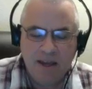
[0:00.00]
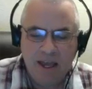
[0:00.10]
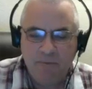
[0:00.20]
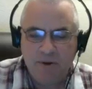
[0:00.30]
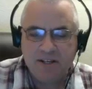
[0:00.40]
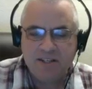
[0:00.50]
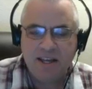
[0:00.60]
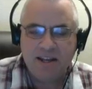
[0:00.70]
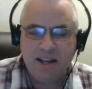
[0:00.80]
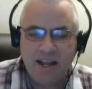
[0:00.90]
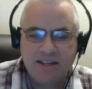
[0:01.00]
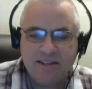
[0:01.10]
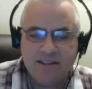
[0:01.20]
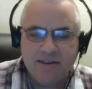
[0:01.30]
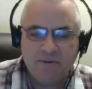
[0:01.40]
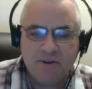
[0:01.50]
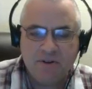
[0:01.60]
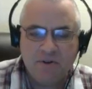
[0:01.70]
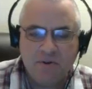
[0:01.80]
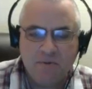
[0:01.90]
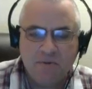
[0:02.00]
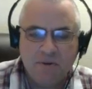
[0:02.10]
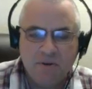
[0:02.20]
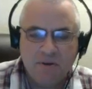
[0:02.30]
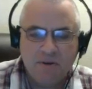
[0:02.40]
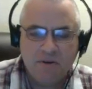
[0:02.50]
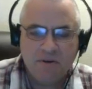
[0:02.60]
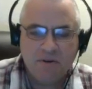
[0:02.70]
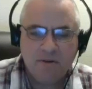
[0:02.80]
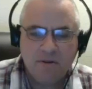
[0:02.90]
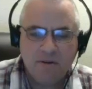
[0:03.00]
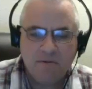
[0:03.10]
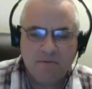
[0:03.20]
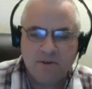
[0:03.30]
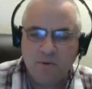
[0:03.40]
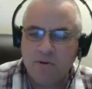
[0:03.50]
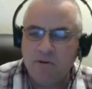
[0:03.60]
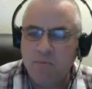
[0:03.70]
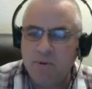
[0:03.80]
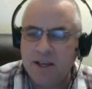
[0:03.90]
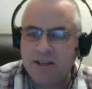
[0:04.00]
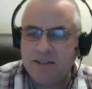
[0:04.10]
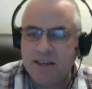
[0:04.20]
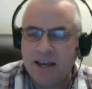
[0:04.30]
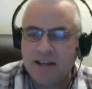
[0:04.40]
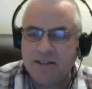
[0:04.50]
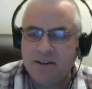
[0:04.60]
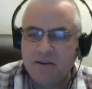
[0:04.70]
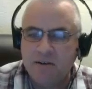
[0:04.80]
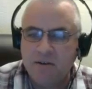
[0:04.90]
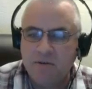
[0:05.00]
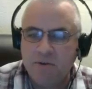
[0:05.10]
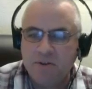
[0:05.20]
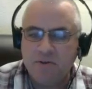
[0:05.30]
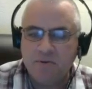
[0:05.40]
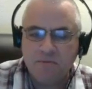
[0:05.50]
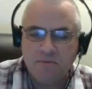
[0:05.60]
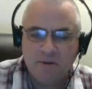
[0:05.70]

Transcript: And we just said that x is equal to 2. So we're going to replace the x here with 2.